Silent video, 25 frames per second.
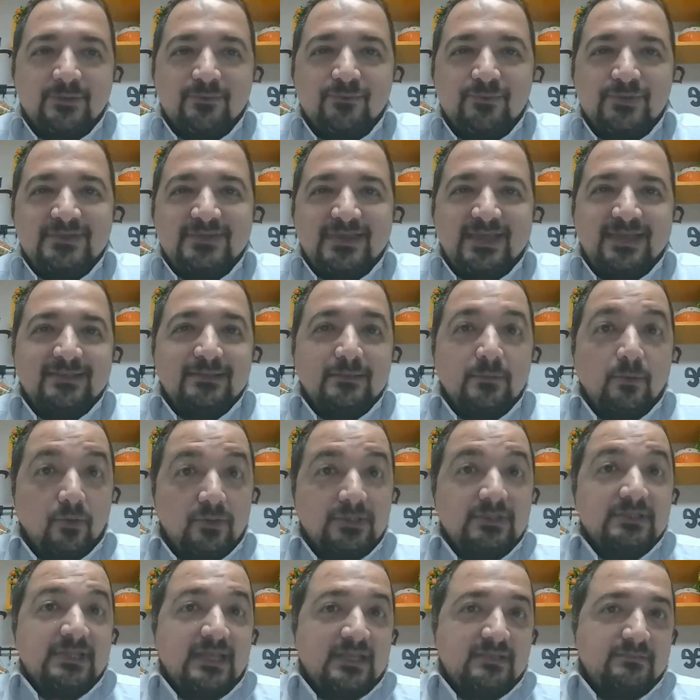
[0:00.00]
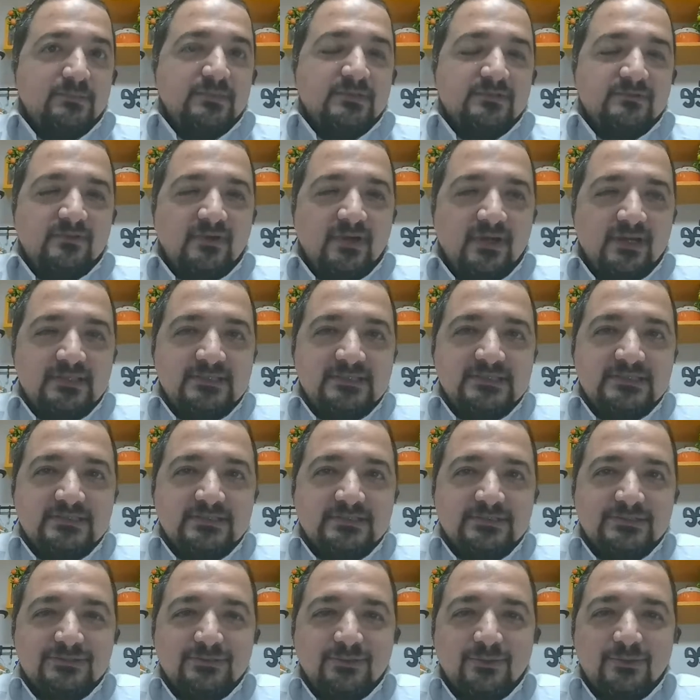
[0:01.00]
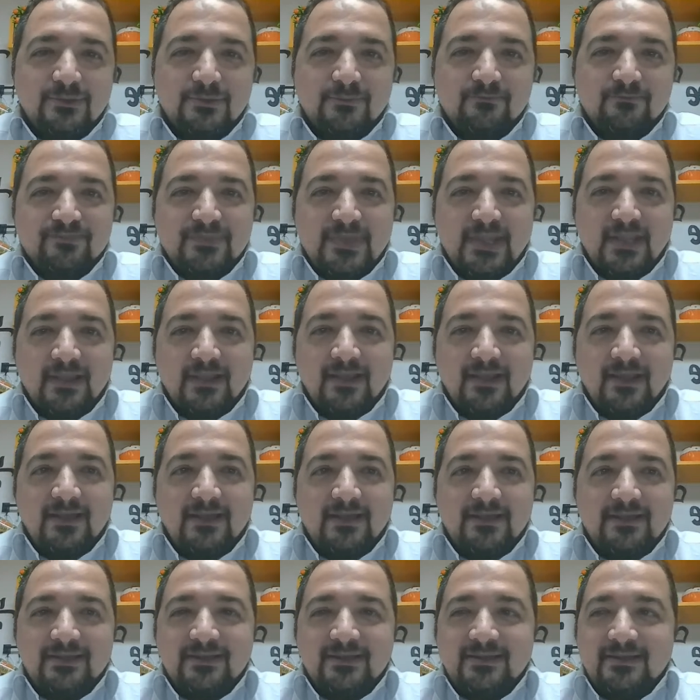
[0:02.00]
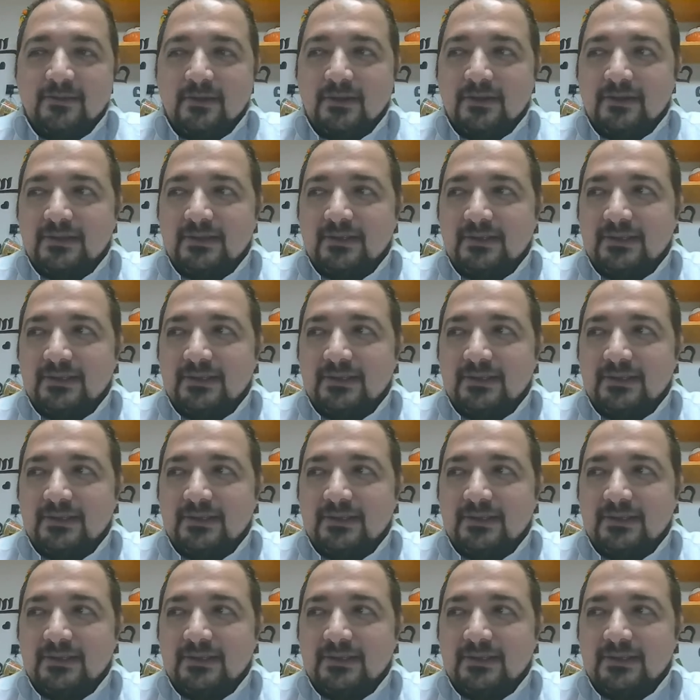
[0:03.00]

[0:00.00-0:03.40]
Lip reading: with an local admin rights, so uh,